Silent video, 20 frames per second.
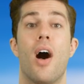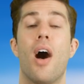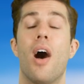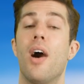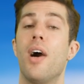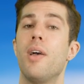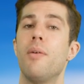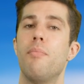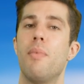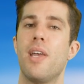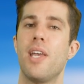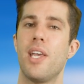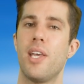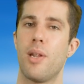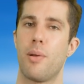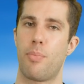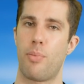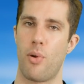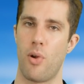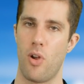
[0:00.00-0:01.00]
I
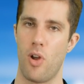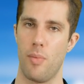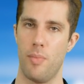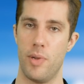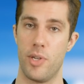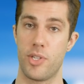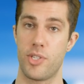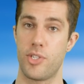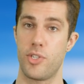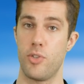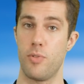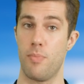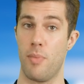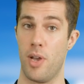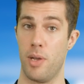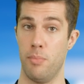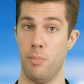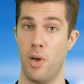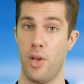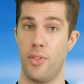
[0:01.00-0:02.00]
made a promise to
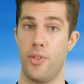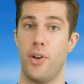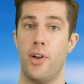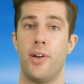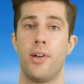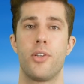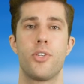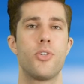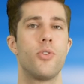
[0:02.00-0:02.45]
my mother